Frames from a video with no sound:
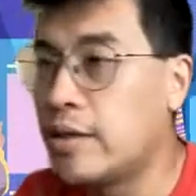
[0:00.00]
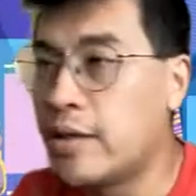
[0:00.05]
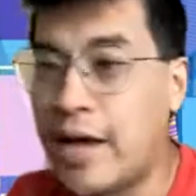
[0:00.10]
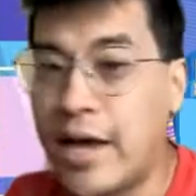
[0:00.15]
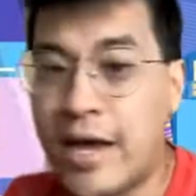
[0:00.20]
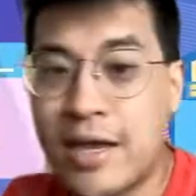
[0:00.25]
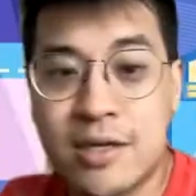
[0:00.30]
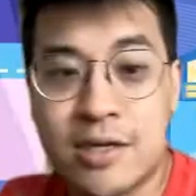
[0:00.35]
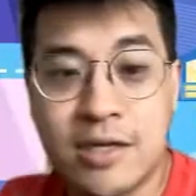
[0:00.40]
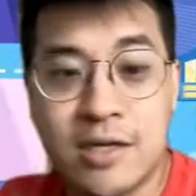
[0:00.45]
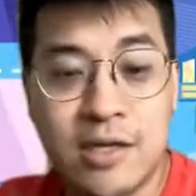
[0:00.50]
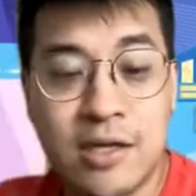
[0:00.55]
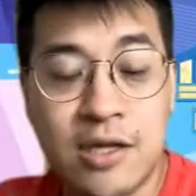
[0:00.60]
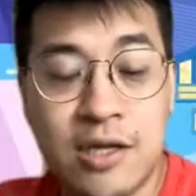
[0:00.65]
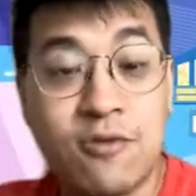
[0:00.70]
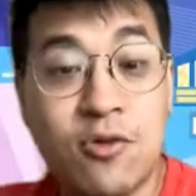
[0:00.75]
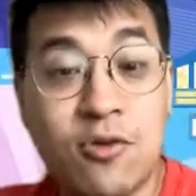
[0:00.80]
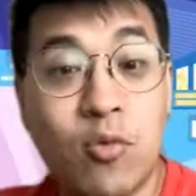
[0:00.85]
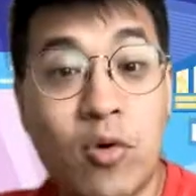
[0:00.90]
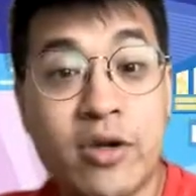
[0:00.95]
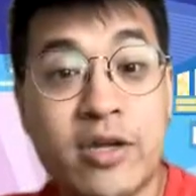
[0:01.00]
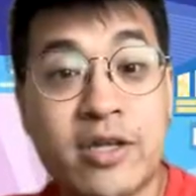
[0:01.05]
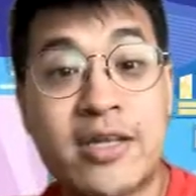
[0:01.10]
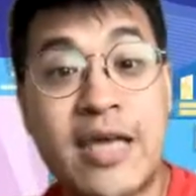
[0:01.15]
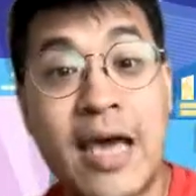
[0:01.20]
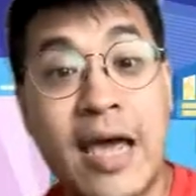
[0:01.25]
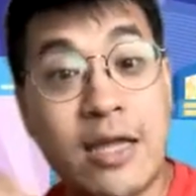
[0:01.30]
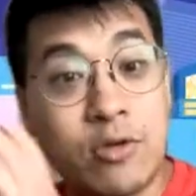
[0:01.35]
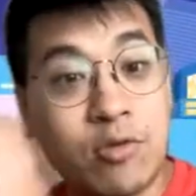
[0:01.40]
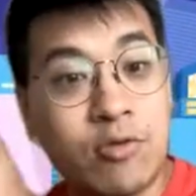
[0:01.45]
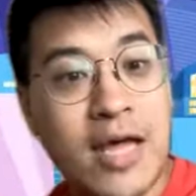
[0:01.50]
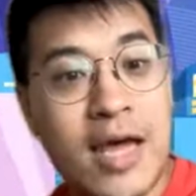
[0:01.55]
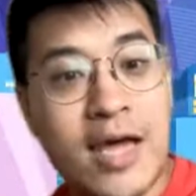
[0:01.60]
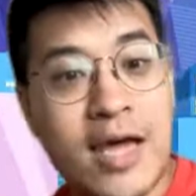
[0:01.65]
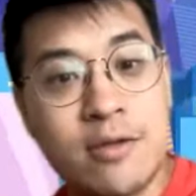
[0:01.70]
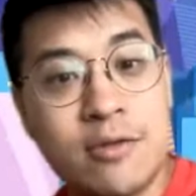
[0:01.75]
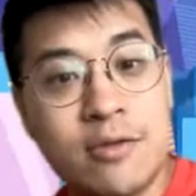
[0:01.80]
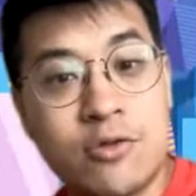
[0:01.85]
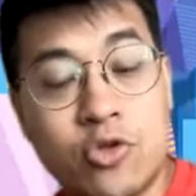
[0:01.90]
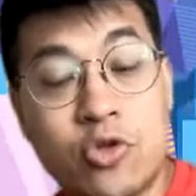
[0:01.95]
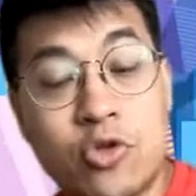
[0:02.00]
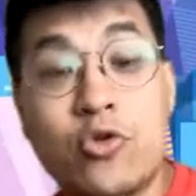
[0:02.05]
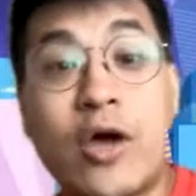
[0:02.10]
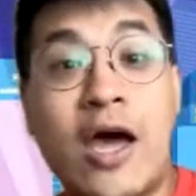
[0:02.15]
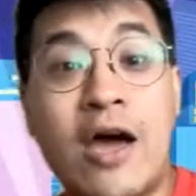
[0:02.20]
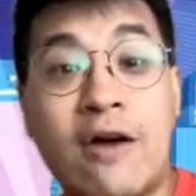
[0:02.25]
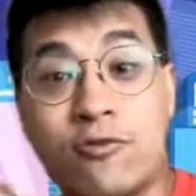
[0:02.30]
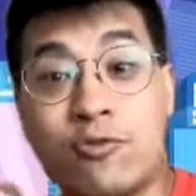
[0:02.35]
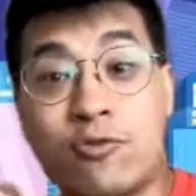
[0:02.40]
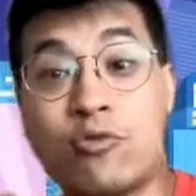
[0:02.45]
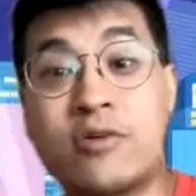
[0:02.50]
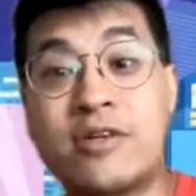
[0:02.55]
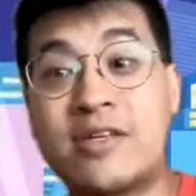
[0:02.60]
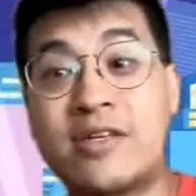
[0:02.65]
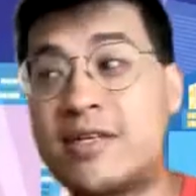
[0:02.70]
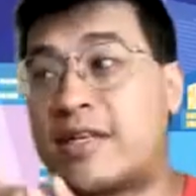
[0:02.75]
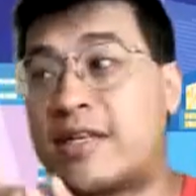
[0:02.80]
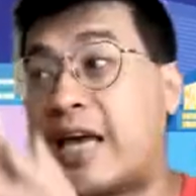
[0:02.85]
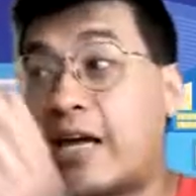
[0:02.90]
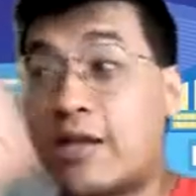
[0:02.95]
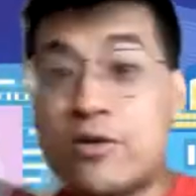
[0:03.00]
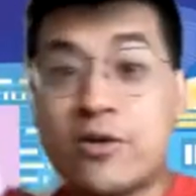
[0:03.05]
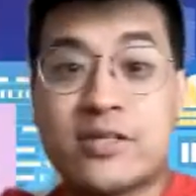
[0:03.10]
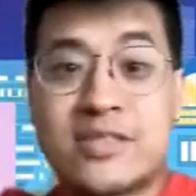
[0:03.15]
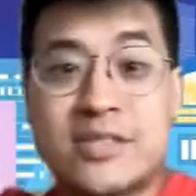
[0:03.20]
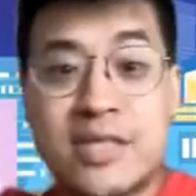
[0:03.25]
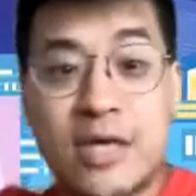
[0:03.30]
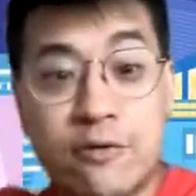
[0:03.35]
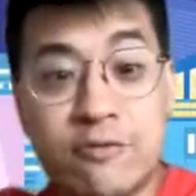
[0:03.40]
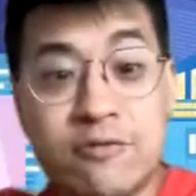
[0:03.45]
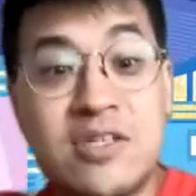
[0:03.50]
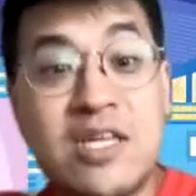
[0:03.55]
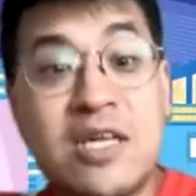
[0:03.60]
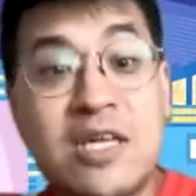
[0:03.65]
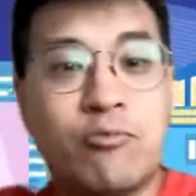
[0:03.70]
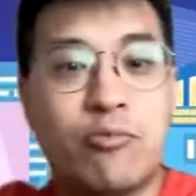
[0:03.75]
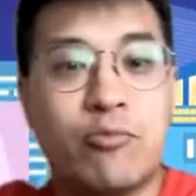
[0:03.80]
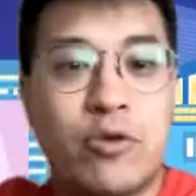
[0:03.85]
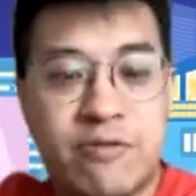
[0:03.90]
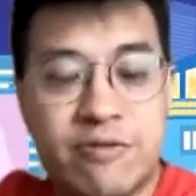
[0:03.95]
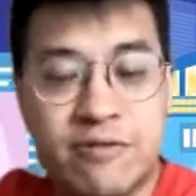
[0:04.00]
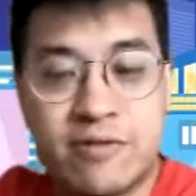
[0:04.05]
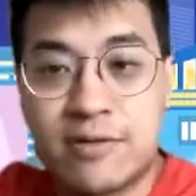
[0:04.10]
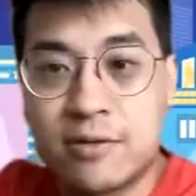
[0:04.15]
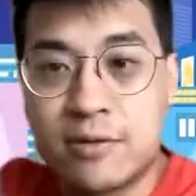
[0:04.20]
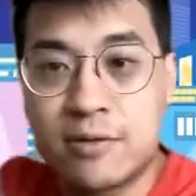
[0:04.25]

And if you want to get into that, you have to get yourself deep with